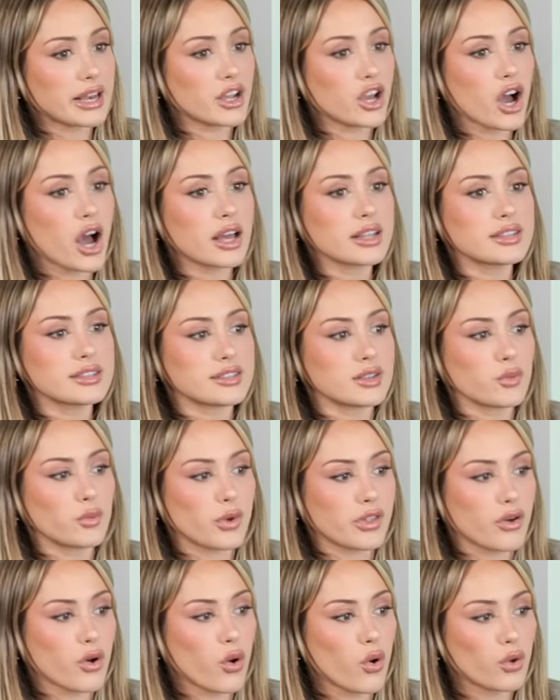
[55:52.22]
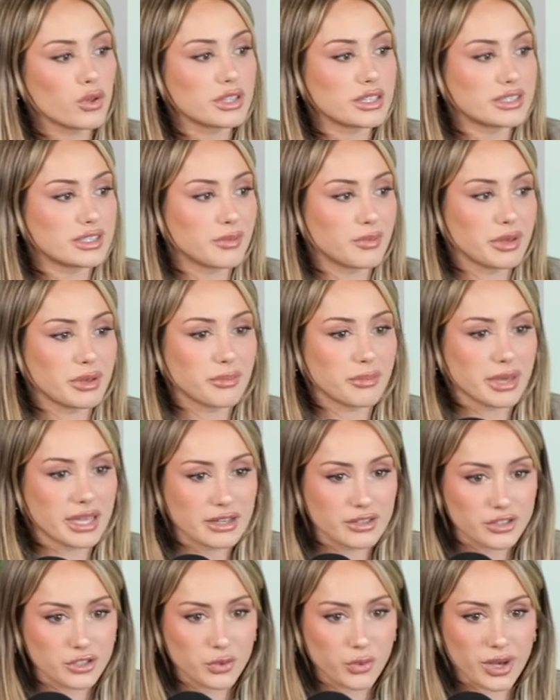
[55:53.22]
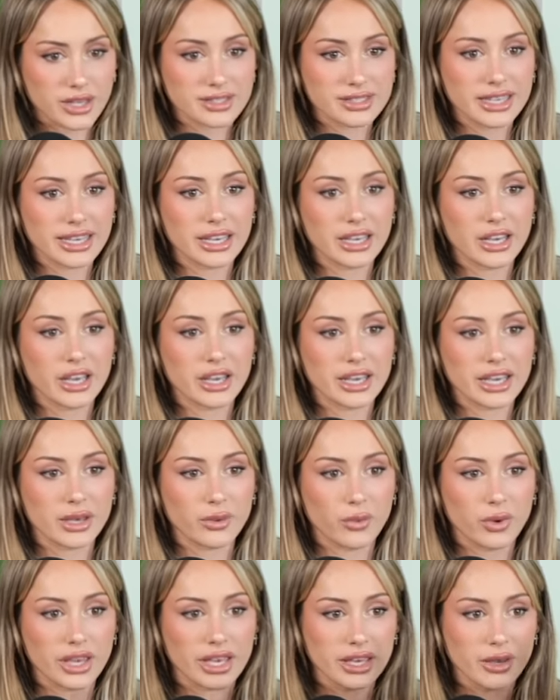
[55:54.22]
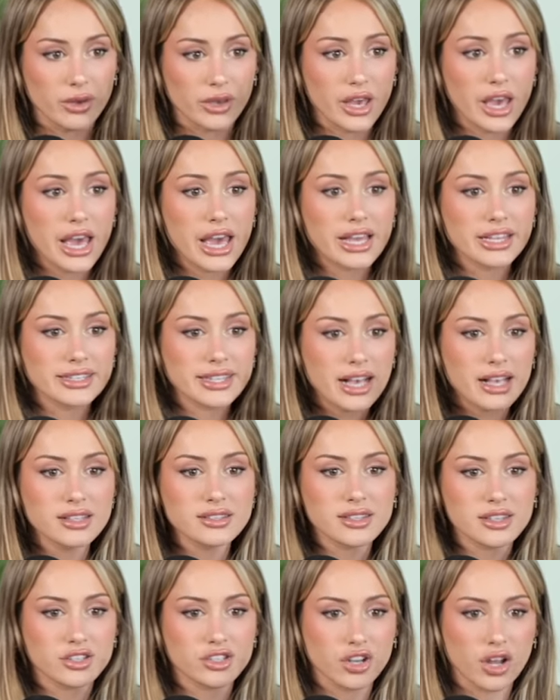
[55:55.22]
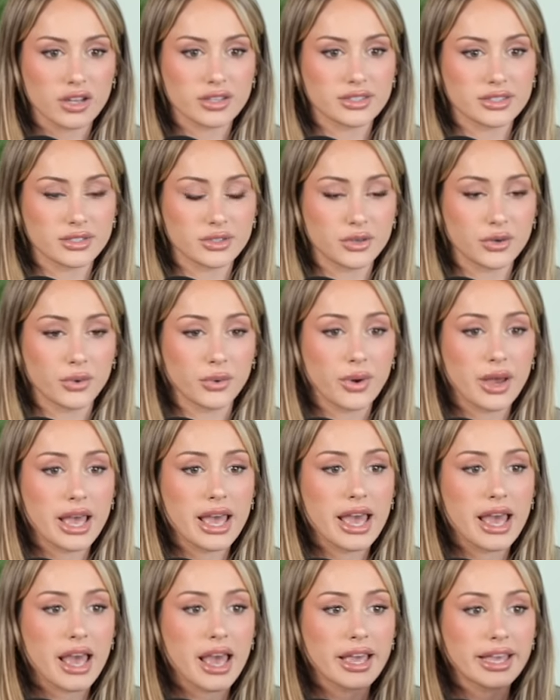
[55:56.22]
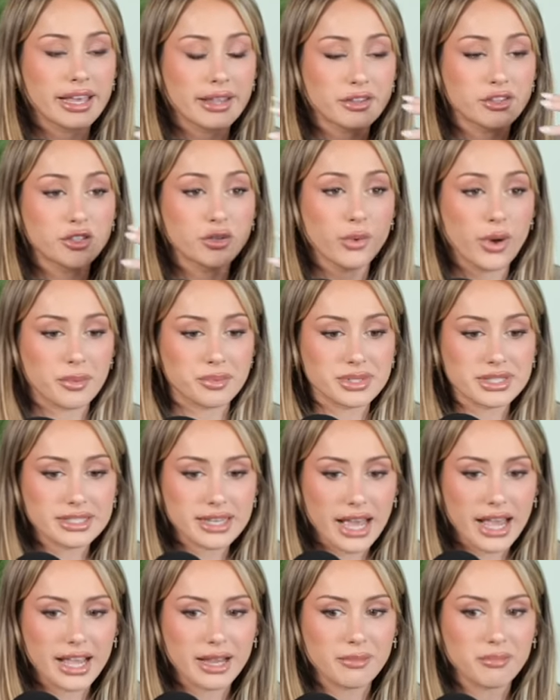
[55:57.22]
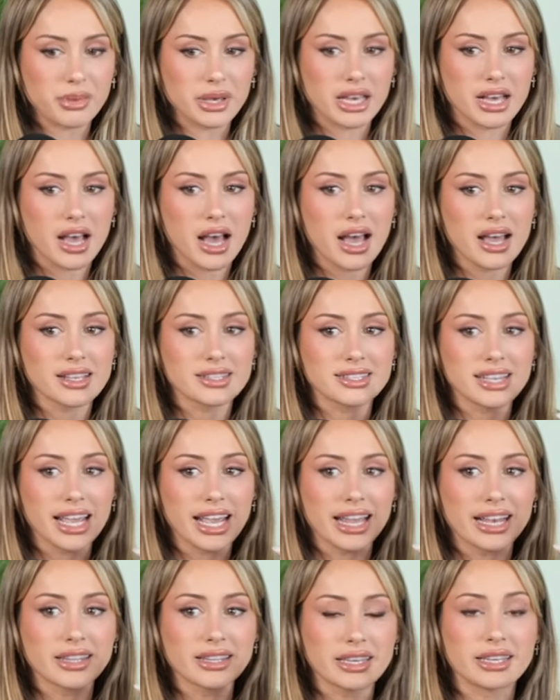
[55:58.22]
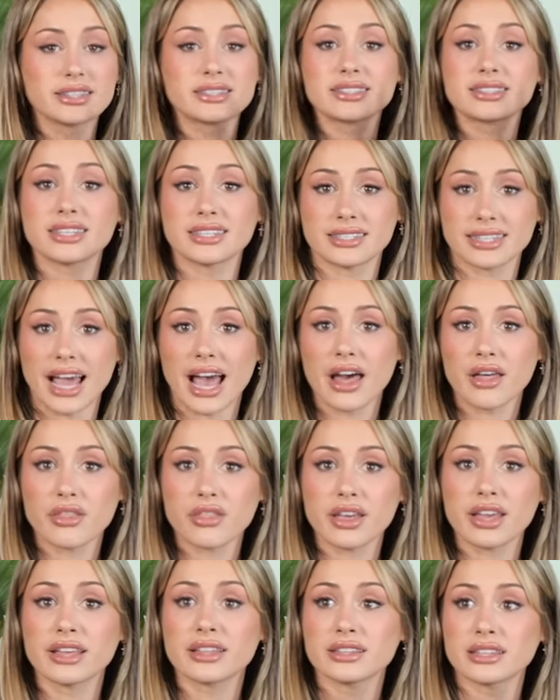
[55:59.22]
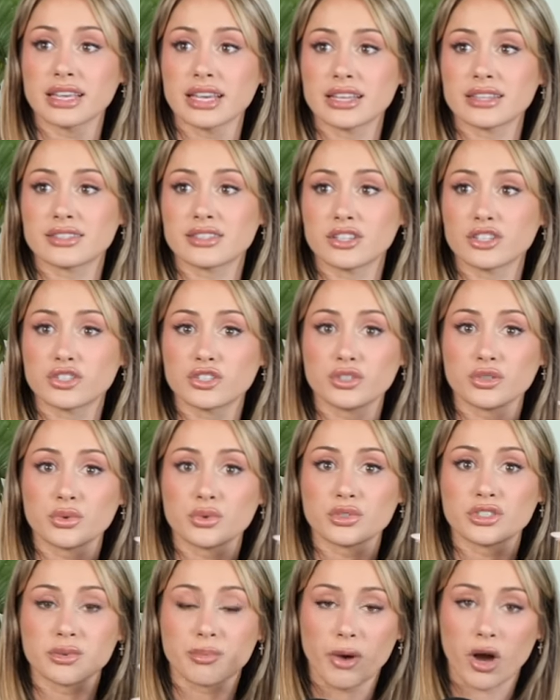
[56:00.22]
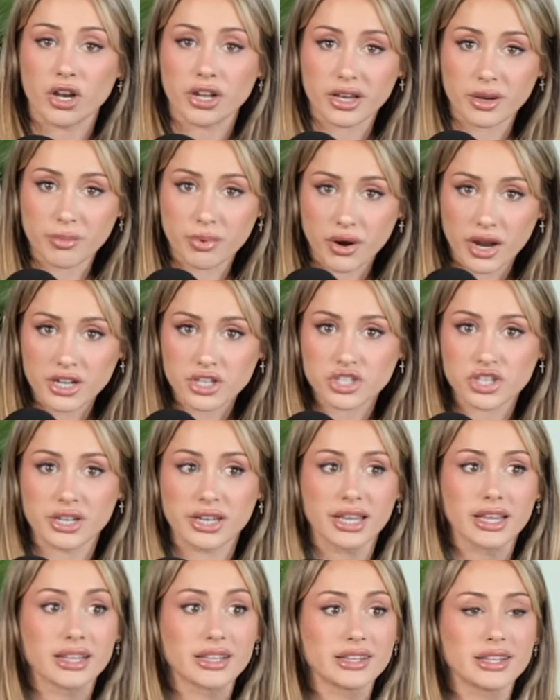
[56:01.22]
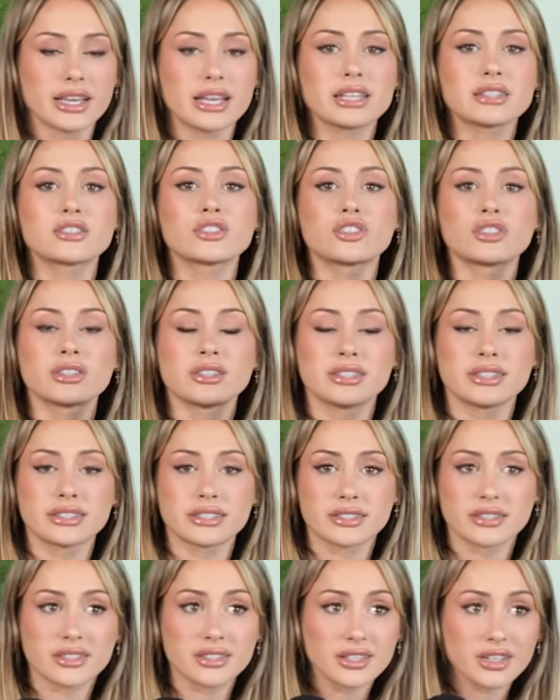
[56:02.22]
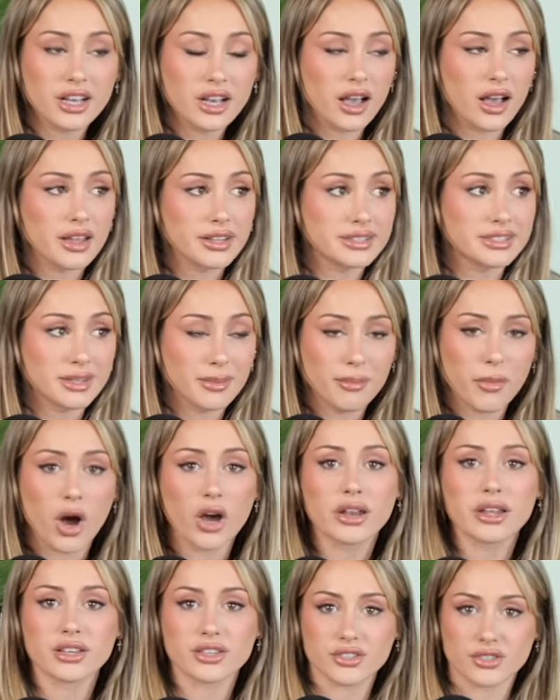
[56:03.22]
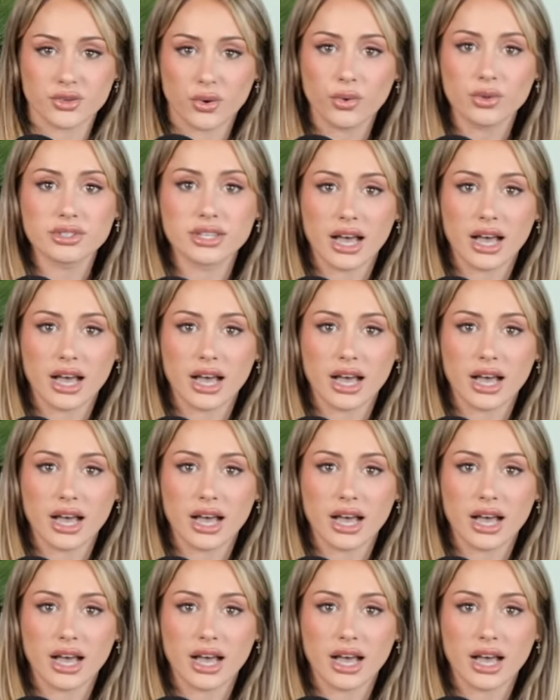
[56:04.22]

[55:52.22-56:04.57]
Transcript: and God doesn't withhold it to be mean to us. He he he tells us not to he, to abstain because it leads to death. It leads to demonic oppression. It leads to demonic soul